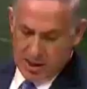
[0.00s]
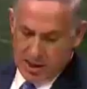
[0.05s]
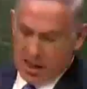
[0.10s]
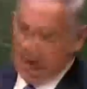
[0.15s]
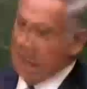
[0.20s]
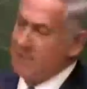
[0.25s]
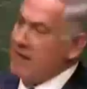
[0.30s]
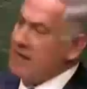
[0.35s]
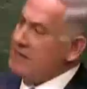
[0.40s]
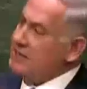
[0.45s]

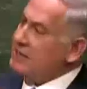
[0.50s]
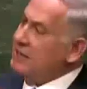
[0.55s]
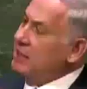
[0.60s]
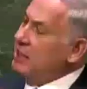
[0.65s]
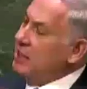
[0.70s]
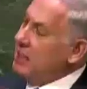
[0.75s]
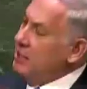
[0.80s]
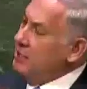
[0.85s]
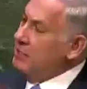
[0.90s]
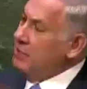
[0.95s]
Hamas
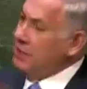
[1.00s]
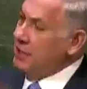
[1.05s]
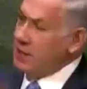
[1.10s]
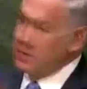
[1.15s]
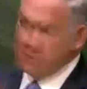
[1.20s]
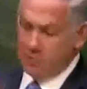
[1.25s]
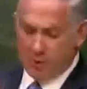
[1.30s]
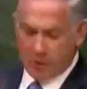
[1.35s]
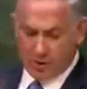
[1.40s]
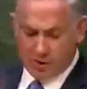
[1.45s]

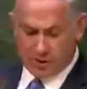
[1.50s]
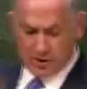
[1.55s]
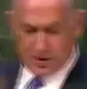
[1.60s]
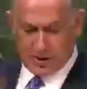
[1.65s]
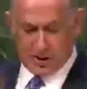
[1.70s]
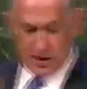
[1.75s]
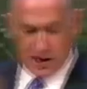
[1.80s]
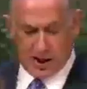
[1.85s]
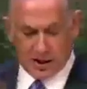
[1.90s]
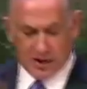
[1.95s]
deliberately put
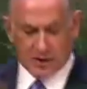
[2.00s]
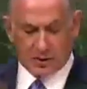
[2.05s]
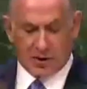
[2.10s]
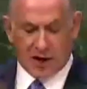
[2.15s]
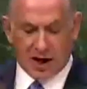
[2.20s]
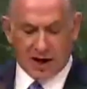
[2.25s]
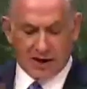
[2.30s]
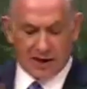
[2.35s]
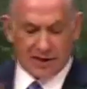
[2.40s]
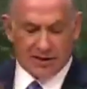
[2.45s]
its
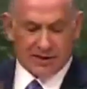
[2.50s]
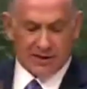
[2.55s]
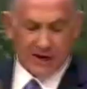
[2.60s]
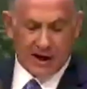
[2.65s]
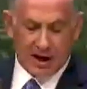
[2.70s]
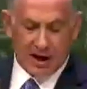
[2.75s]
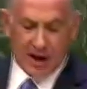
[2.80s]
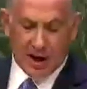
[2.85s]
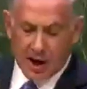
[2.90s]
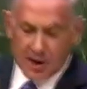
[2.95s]
rockets
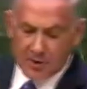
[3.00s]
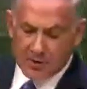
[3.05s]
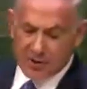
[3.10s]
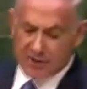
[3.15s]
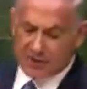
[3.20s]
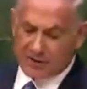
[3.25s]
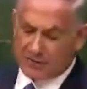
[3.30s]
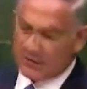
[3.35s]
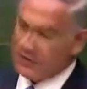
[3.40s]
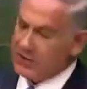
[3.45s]
in
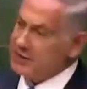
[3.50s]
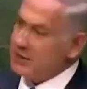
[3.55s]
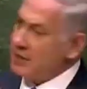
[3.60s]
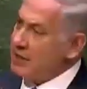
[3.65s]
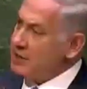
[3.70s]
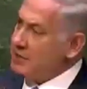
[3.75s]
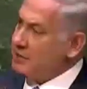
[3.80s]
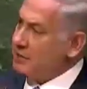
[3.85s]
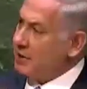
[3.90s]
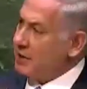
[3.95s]
hundreds of
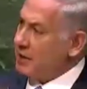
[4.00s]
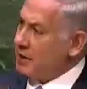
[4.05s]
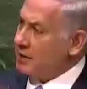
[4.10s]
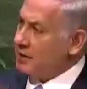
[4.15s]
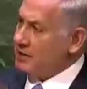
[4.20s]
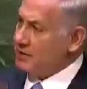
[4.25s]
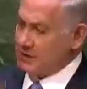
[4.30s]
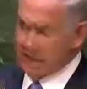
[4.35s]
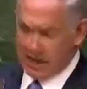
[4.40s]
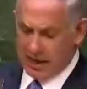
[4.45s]
residential
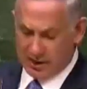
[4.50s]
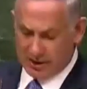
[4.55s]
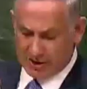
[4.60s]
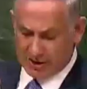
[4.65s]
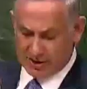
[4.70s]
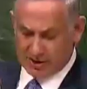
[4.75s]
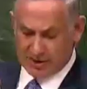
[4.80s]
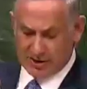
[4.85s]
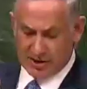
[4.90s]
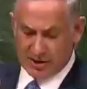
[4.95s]
areas like
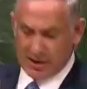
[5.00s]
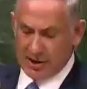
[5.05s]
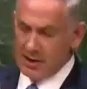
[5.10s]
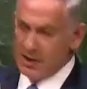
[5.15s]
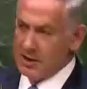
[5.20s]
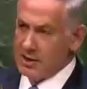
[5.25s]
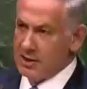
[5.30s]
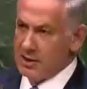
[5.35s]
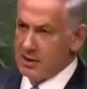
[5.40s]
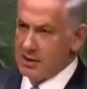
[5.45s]
this,
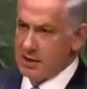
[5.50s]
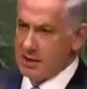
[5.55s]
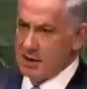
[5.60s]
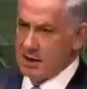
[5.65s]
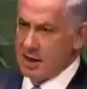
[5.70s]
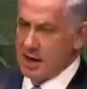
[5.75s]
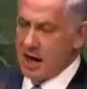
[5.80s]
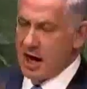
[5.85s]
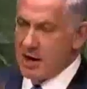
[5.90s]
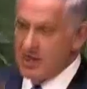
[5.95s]

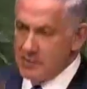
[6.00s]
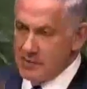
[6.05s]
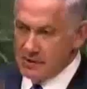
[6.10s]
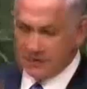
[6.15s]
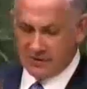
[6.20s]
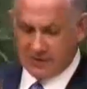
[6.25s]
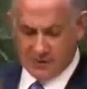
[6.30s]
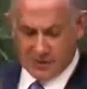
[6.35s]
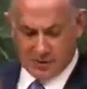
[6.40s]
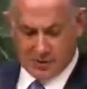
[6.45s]

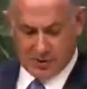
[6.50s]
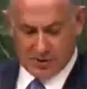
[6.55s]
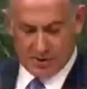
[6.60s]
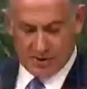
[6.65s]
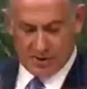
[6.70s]
hundreds of them.